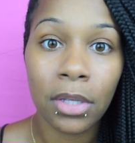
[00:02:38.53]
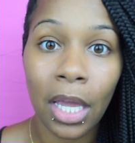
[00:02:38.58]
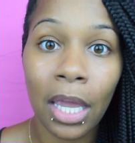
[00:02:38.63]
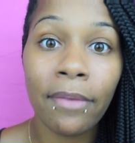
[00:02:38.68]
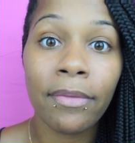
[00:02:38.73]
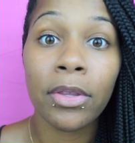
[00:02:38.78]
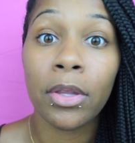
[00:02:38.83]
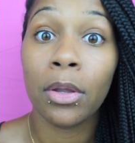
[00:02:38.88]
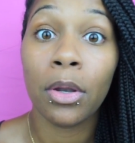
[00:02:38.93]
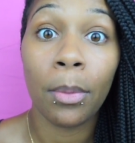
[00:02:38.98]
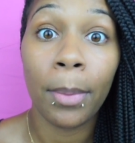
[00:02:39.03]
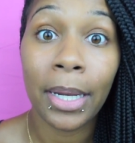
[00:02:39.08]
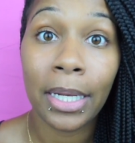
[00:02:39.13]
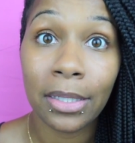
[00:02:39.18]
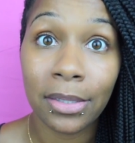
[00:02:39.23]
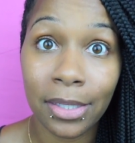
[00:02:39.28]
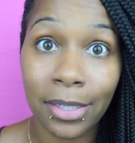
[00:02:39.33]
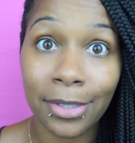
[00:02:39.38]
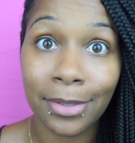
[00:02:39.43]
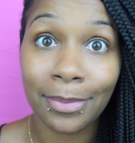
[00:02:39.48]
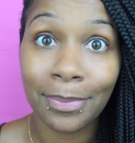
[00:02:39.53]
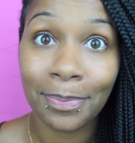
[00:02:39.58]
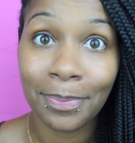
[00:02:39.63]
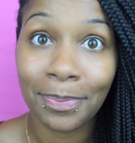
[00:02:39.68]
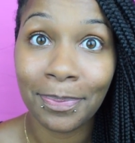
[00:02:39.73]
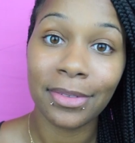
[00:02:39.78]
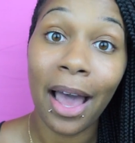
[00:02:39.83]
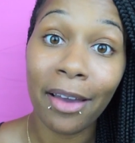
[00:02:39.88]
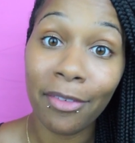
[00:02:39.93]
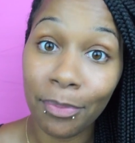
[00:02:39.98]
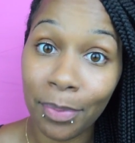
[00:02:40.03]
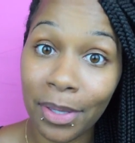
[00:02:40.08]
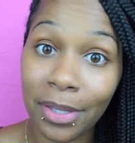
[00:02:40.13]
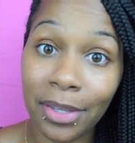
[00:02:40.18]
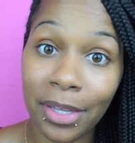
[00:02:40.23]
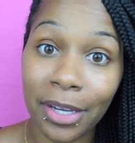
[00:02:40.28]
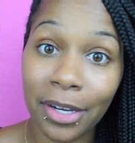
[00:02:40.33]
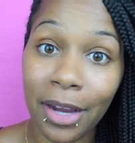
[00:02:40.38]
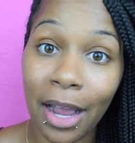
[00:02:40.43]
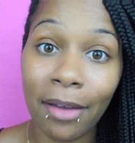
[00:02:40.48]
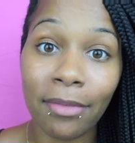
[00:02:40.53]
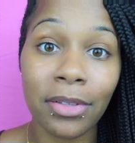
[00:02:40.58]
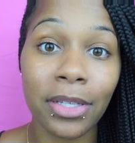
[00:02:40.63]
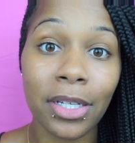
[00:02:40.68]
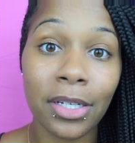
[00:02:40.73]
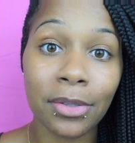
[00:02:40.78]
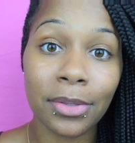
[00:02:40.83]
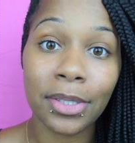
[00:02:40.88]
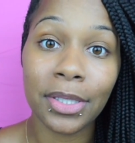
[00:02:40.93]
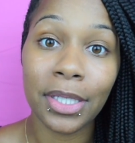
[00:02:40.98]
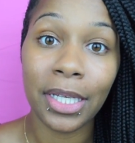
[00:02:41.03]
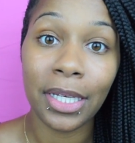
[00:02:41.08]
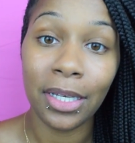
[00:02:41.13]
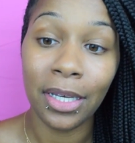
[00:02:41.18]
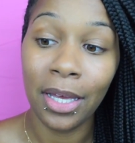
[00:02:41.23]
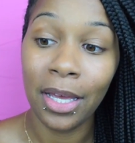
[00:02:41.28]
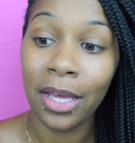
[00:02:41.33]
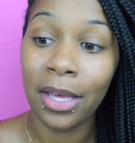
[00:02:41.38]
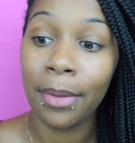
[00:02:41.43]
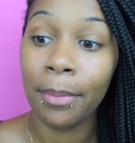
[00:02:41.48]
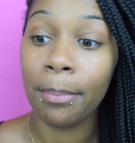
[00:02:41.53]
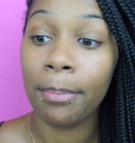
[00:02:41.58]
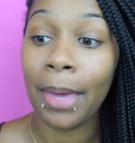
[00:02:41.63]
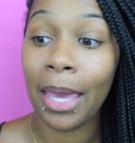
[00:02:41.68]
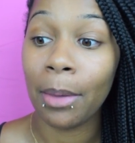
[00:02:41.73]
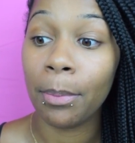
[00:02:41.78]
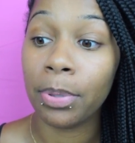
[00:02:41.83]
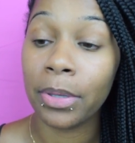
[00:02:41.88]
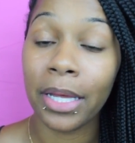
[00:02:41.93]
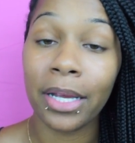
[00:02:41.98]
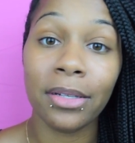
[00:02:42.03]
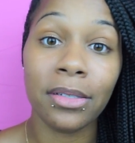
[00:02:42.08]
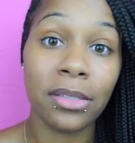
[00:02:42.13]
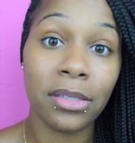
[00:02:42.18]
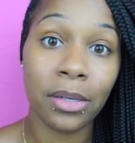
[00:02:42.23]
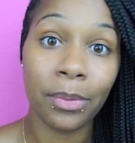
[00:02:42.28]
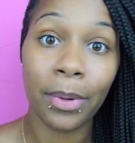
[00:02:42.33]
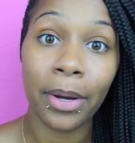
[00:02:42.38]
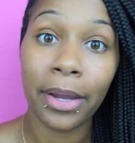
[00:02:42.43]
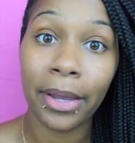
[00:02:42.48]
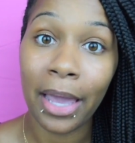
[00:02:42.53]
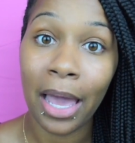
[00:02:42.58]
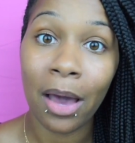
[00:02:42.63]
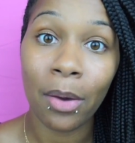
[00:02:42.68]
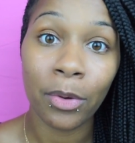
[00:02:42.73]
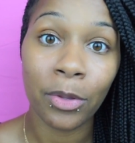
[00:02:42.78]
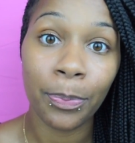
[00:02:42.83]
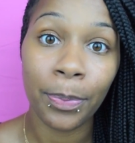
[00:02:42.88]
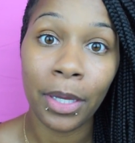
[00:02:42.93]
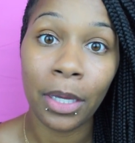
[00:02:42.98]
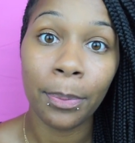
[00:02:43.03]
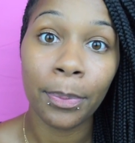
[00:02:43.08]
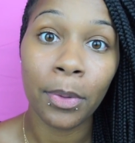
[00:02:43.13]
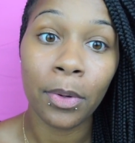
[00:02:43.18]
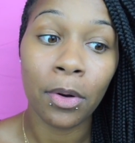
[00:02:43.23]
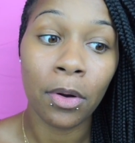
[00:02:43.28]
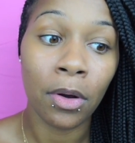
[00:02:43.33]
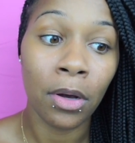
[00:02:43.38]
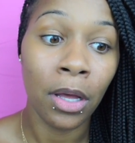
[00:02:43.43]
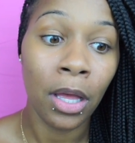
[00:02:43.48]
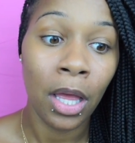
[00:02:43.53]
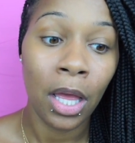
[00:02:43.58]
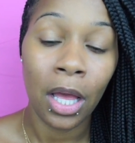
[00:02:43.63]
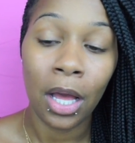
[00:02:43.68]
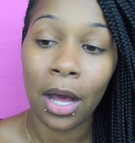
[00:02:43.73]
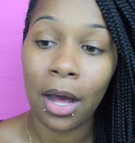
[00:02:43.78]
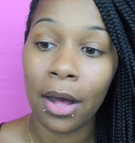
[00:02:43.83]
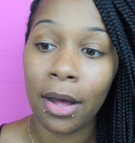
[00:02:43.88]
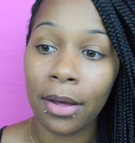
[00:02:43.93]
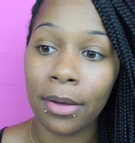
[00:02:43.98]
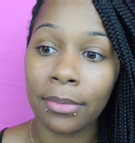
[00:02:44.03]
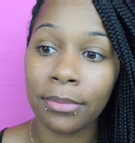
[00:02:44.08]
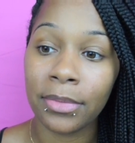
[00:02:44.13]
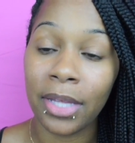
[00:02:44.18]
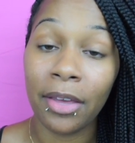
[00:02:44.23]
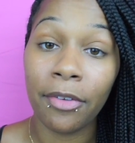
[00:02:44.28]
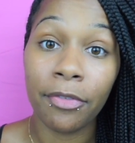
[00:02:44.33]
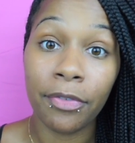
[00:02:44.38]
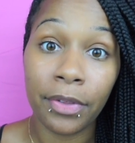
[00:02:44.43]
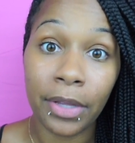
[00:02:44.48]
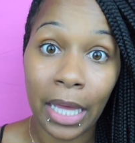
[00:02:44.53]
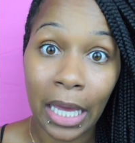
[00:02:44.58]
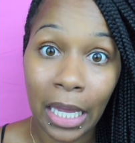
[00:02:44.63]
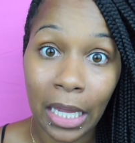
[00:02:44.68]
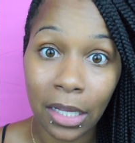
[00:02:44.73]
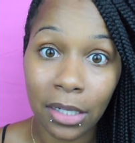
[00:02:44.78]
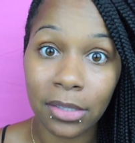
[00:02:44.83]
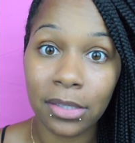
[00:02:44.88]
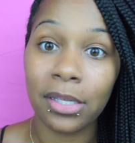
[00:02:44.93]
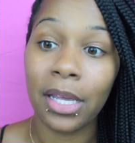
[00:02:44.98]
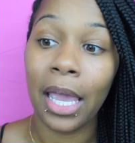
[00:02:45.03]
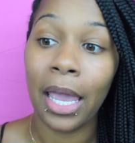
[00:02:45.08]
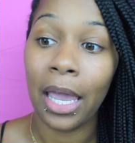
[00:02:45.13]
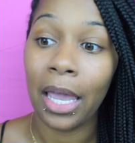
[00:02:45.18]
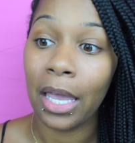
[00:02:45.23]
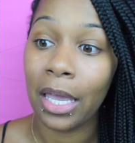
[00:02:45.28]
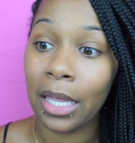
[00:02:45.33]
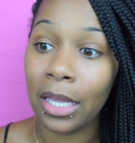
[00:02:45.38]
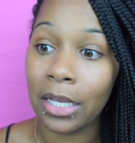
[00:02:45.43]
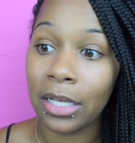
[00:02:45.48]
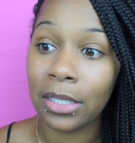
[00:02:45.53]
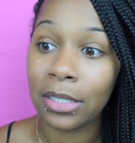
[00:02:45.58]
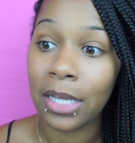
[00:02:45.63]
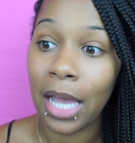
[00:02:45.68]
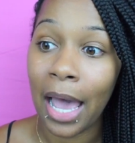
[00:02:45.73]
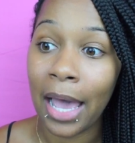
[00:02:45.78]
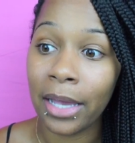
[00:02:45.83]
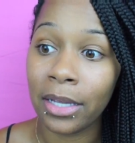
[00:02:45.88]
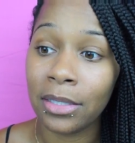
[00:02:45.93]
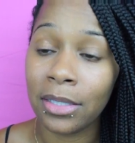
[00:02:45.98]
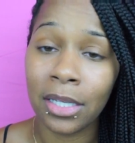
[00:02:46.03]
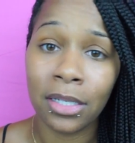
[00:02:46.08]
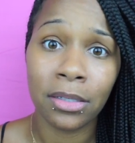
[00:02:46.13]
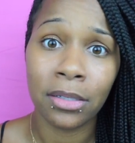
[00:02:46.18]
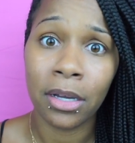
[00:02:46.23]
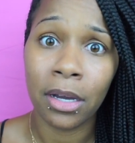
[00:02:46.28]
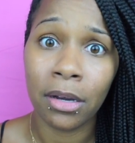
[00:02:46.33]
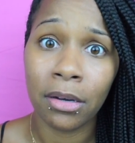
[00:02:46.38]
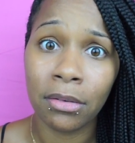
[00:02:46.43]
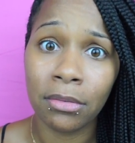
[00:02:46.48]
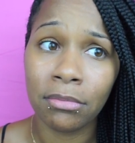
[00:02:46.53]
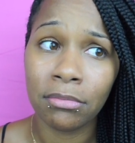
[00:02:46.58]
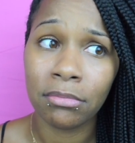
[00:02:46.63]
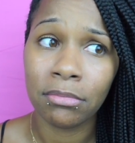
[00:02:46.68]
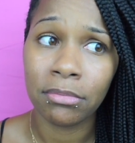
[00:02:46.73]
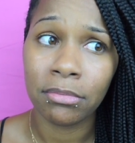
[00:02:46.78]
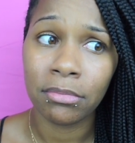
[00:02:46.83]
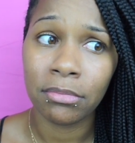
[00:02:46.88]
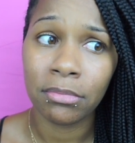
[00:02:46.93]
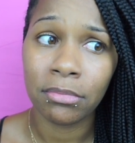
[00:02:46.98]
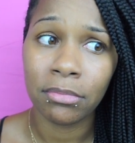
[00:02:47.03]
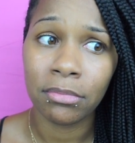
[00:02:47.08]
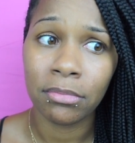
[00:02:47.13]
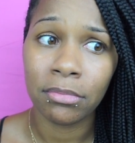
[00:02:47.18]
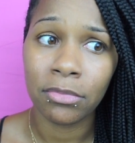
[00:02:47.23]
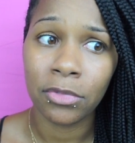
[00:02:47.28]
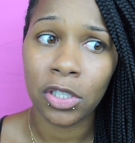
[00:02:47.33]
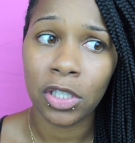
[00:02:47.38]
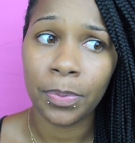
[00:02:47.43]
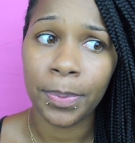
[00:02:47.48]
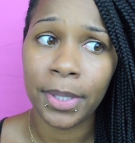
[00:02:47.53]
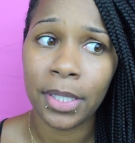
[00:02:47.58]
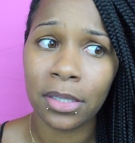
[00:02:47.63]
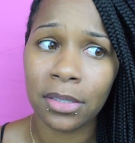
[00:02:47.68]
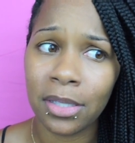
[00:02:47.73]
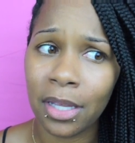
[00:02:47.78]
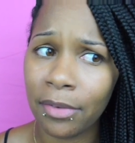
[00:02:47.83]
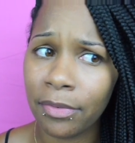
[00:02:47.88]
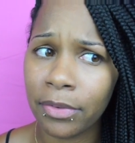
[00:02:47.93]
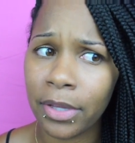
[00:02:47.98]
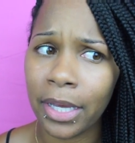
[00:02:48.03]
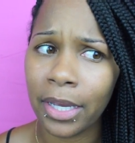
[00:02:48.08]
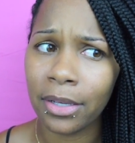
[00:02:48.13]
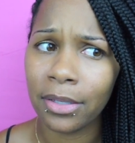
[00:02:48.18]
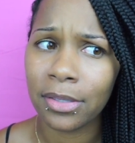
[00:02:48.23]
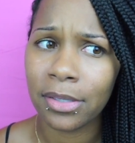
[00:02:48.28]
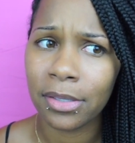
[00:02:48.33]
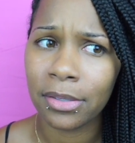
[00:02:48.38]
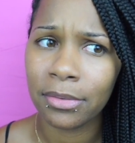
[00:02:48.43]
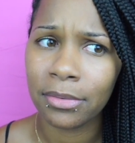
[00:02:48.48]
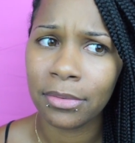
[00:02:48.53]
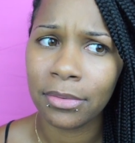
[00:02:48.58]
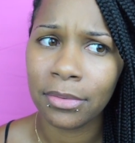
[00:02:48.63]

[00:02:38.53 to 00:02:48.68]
even though nobody's here. I've been there. I've literally made plans to work out with people. They flaked and I didn't go just because they flaked,